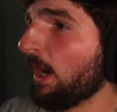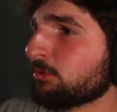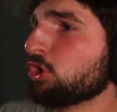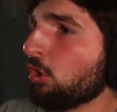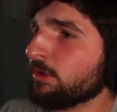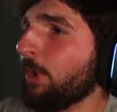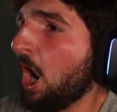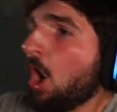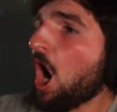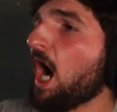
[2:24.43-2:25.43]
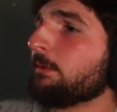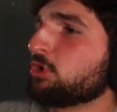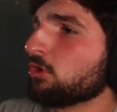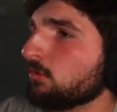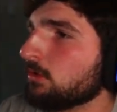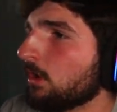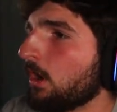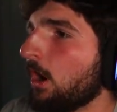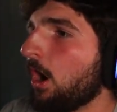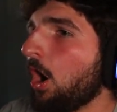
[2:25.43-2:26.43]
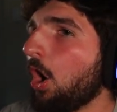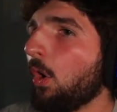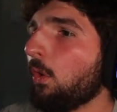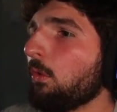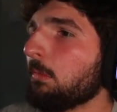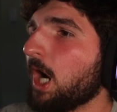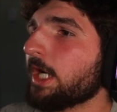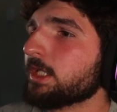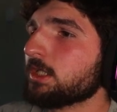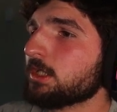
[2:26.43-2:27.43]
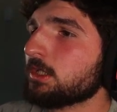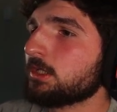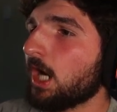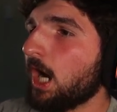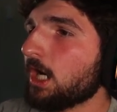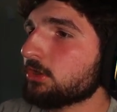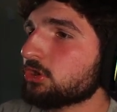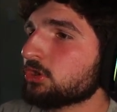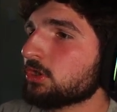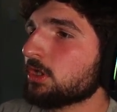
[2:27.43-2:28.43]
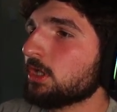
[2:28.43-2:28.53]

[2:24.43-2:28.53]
I'm shooting, I'm shooting! Oh my gosh.